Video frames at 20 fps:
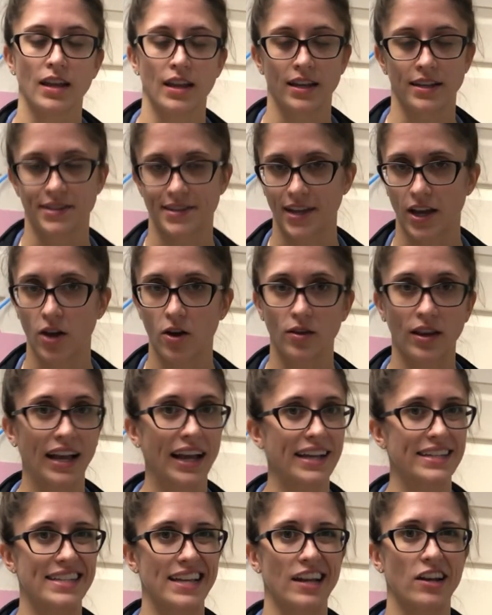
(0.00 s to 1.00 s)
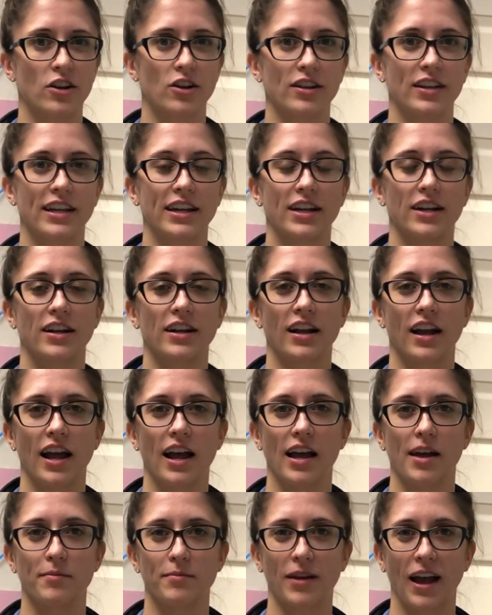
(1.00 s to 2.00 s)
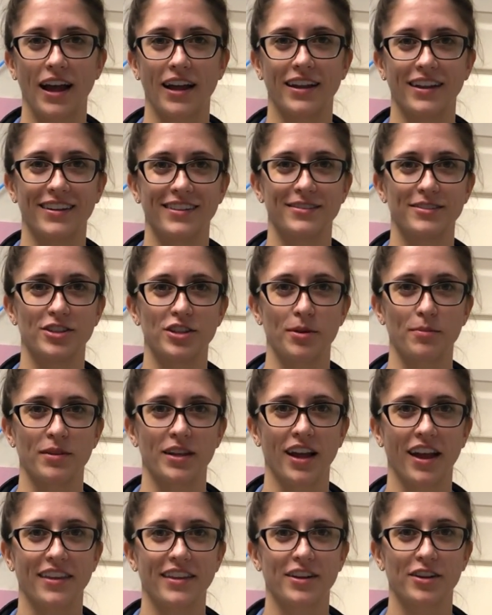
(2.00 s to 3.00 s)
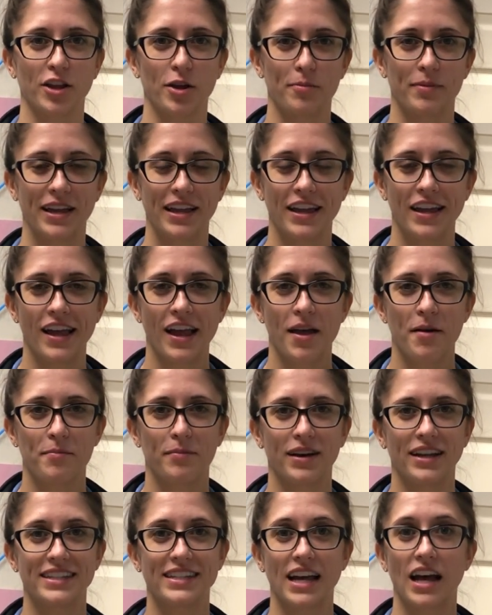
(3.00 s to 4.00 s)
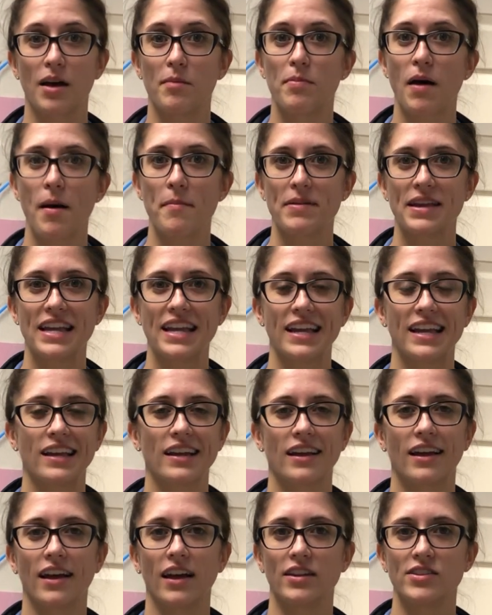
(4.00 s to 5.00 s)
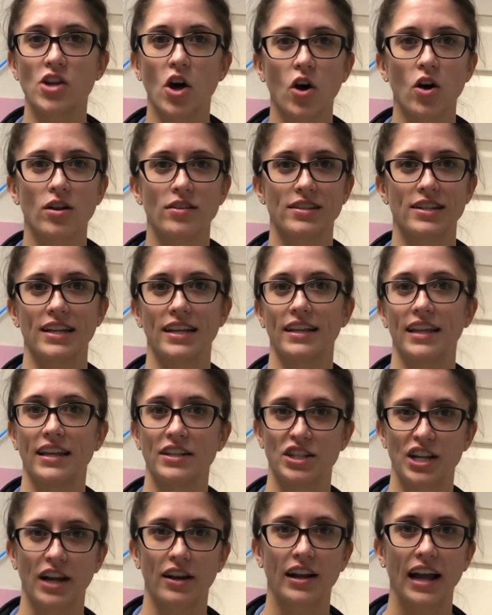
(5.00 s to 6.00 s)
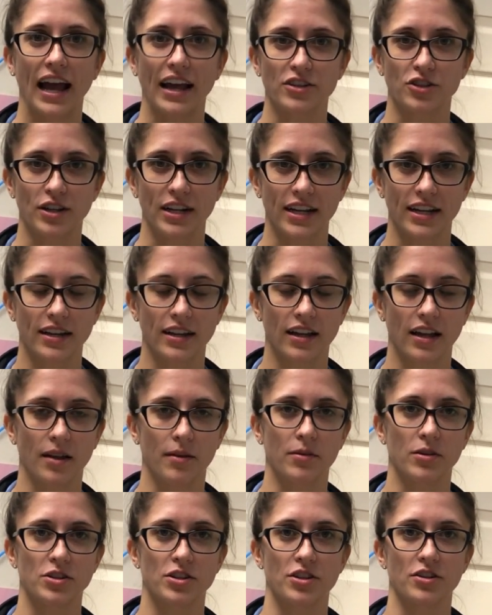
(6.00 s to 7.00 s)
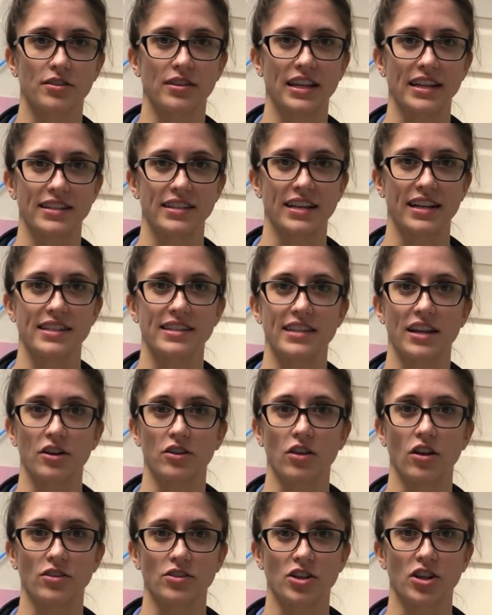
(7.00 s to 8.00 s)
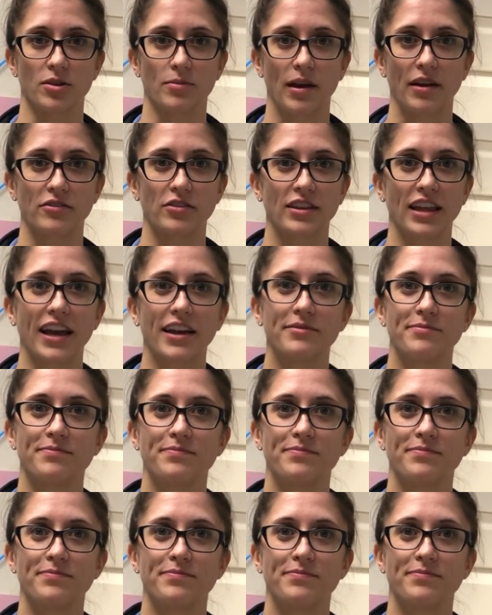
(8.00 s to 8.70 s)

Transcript: So like I said earlier, kind of jumped the gun there a little bit, but puppy, adult, and then geriatric, there's certain things to consider long term after that.